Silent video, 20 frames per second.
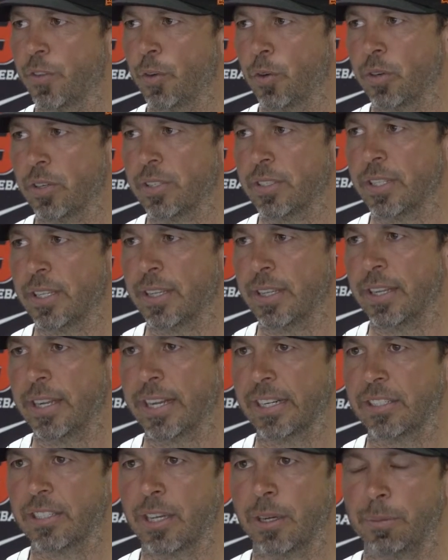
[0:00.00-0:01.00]
for us in the
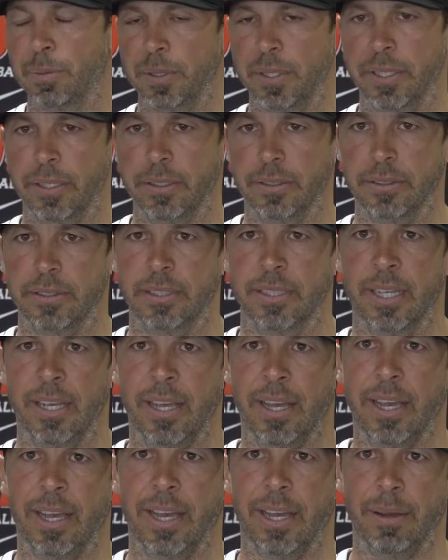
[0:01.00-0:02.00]
next couple years,
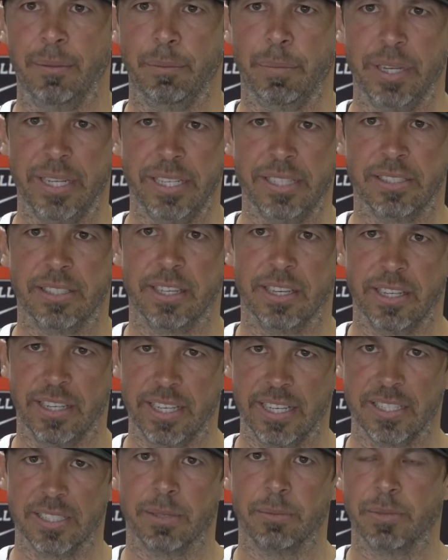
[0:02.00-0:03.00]
um, but he's going to
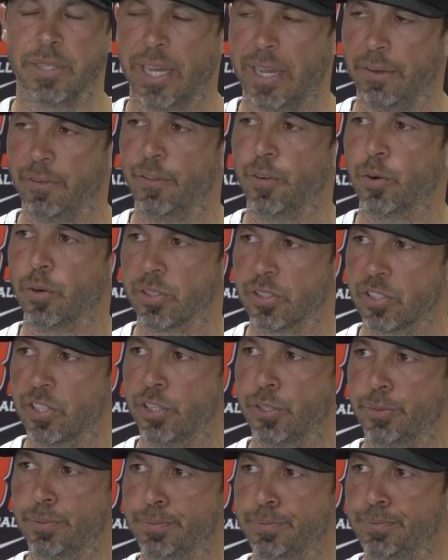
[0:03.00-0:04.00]
get some time for us
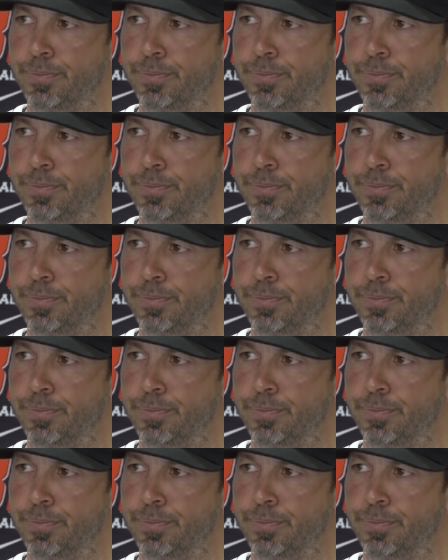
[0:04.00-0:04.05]
too.